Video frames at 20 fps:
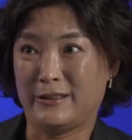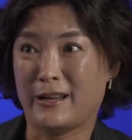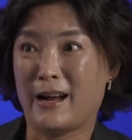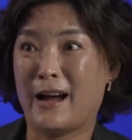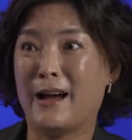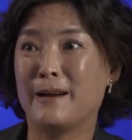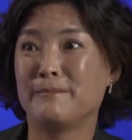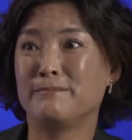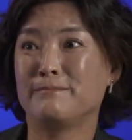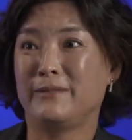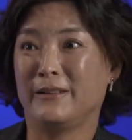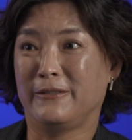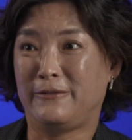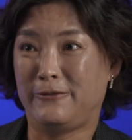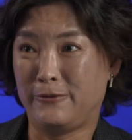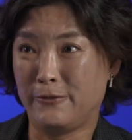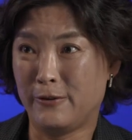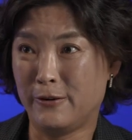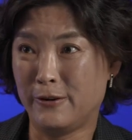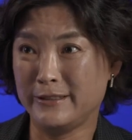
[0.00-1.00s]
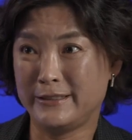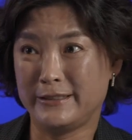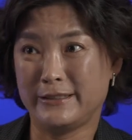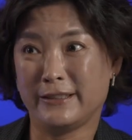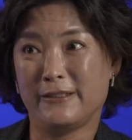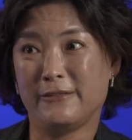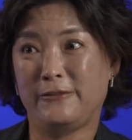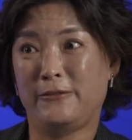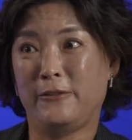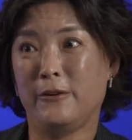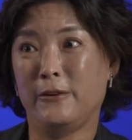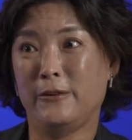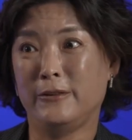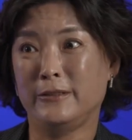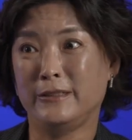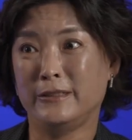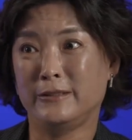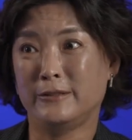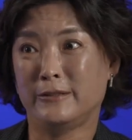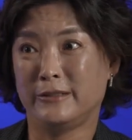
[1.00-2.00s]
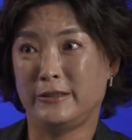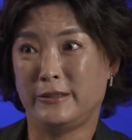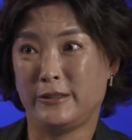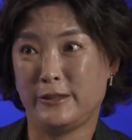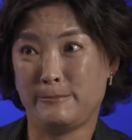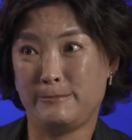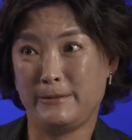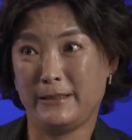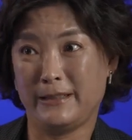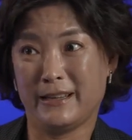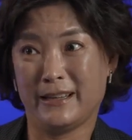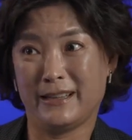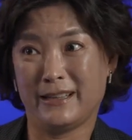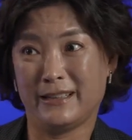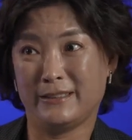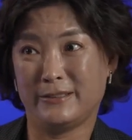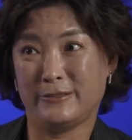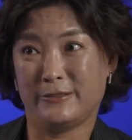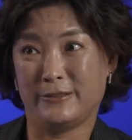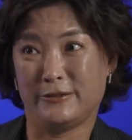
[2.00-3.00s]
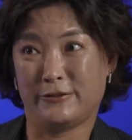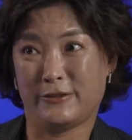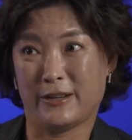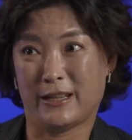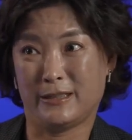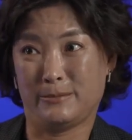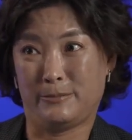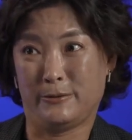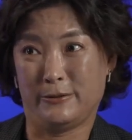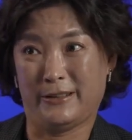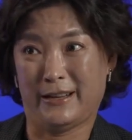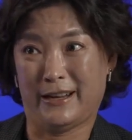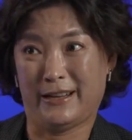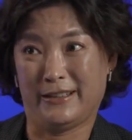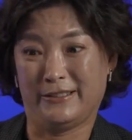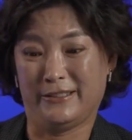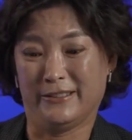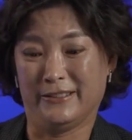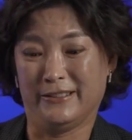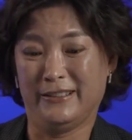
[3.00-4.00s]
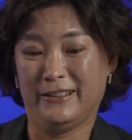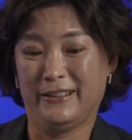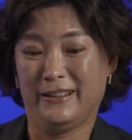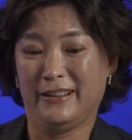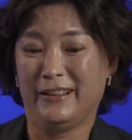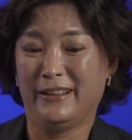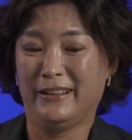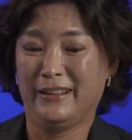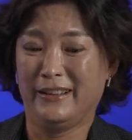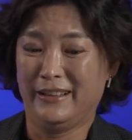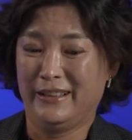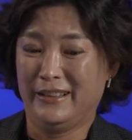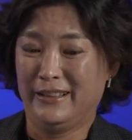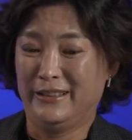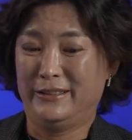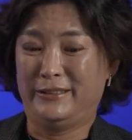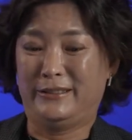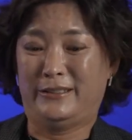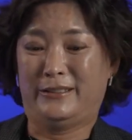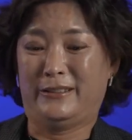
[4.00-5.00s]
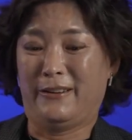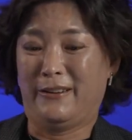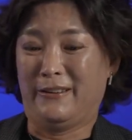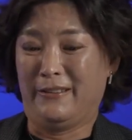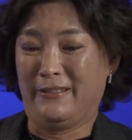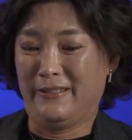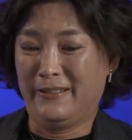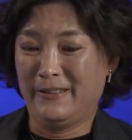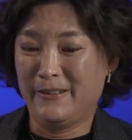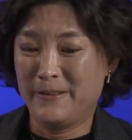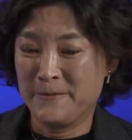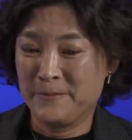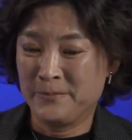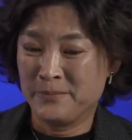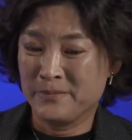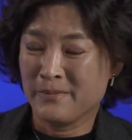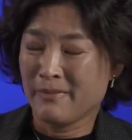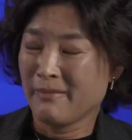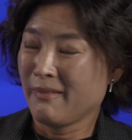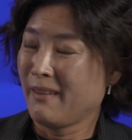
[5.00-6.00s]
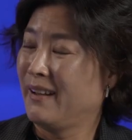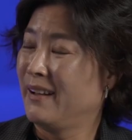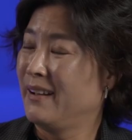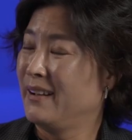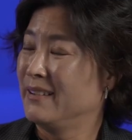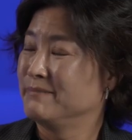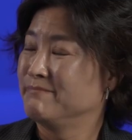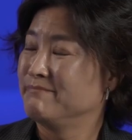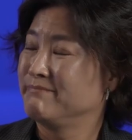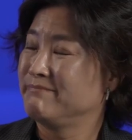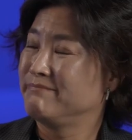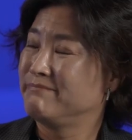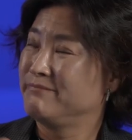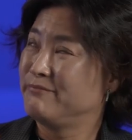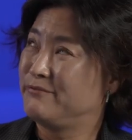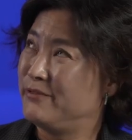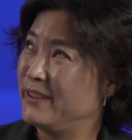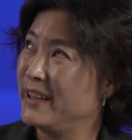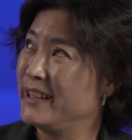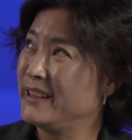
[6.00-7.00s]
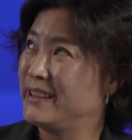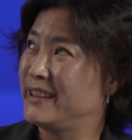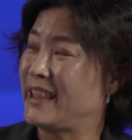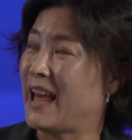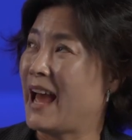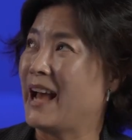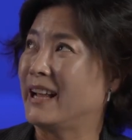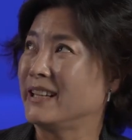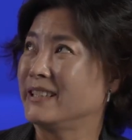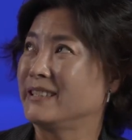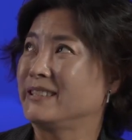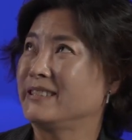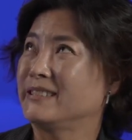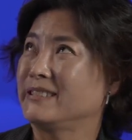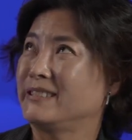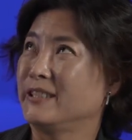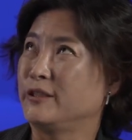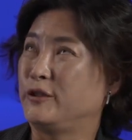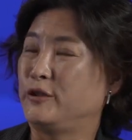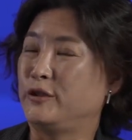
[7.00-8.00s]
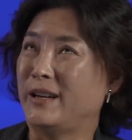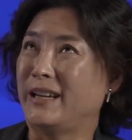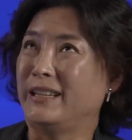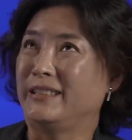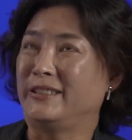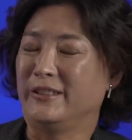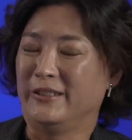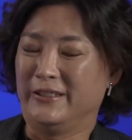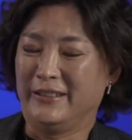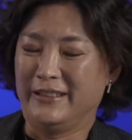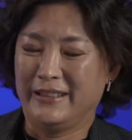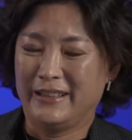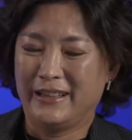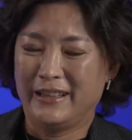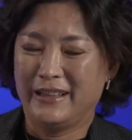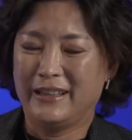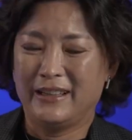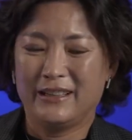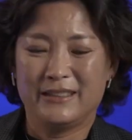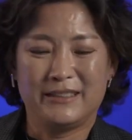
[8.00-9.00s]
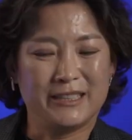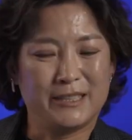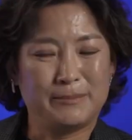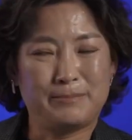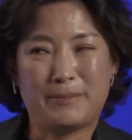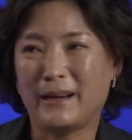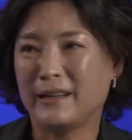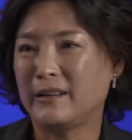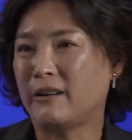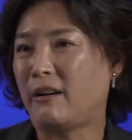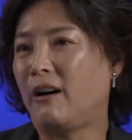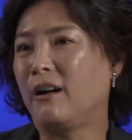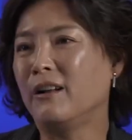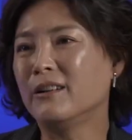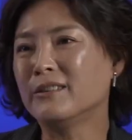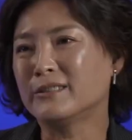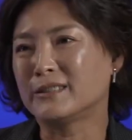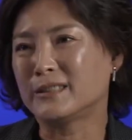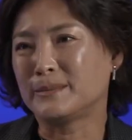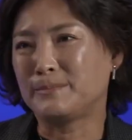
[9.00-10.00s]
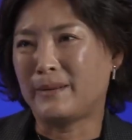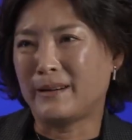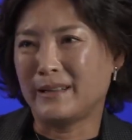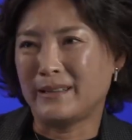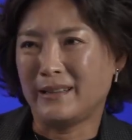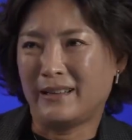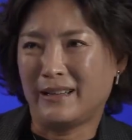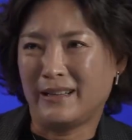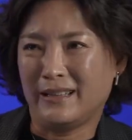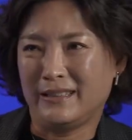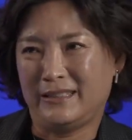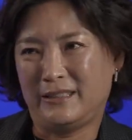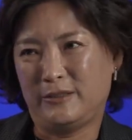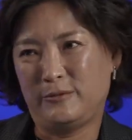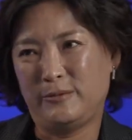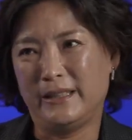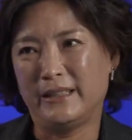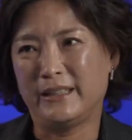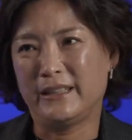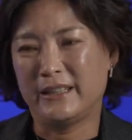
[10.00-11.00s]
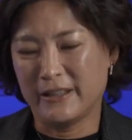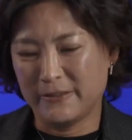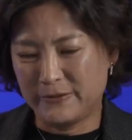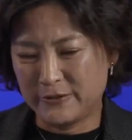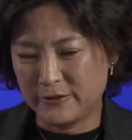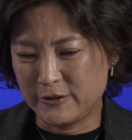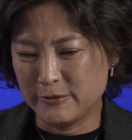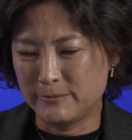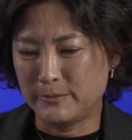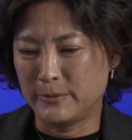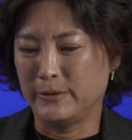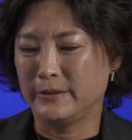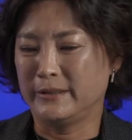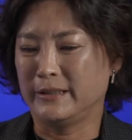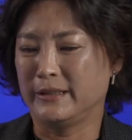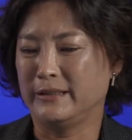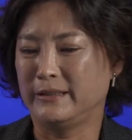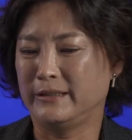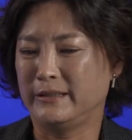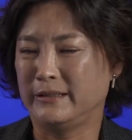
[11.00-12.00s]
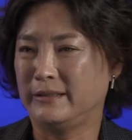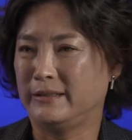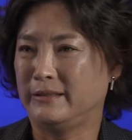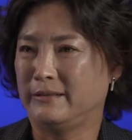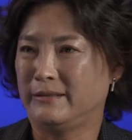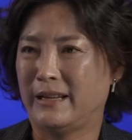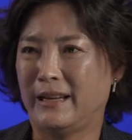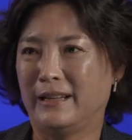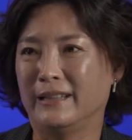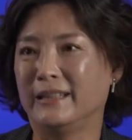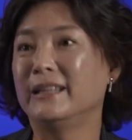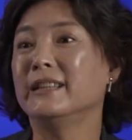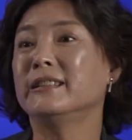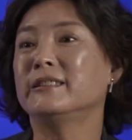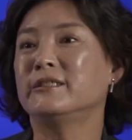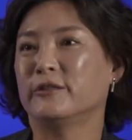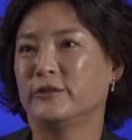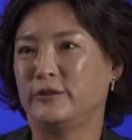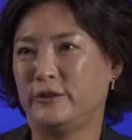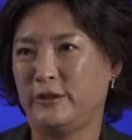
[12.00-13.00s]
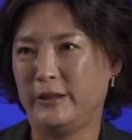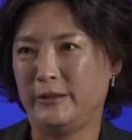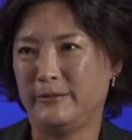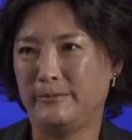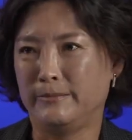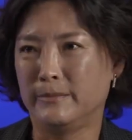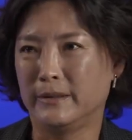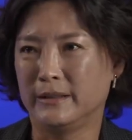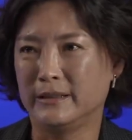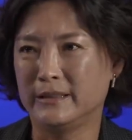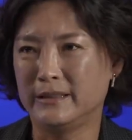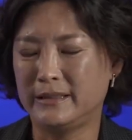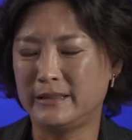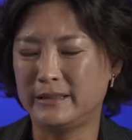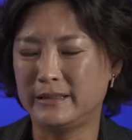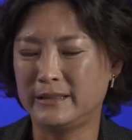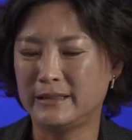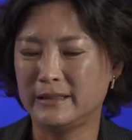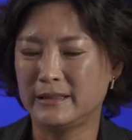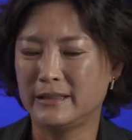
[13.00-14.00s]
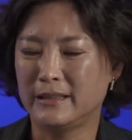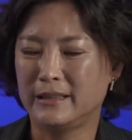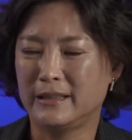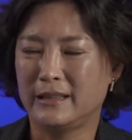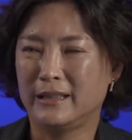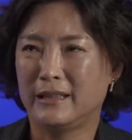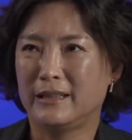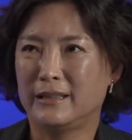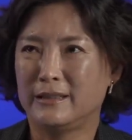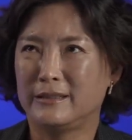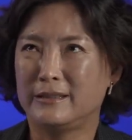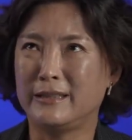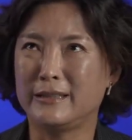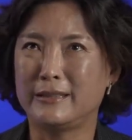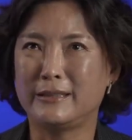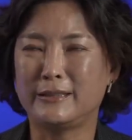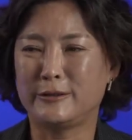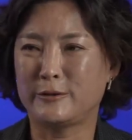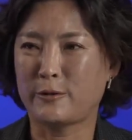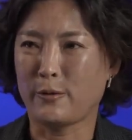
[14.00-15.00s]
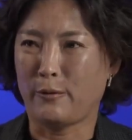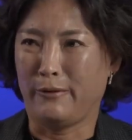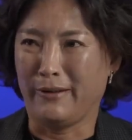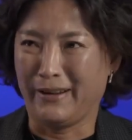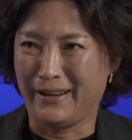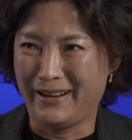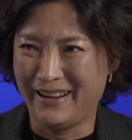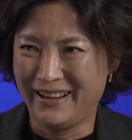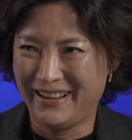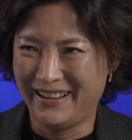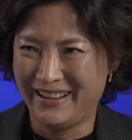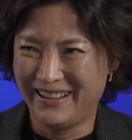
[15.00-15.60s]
time before cell phones or GPS or transportation. So with that situation, despite all the spotlights we give to Moses and his achievements, this story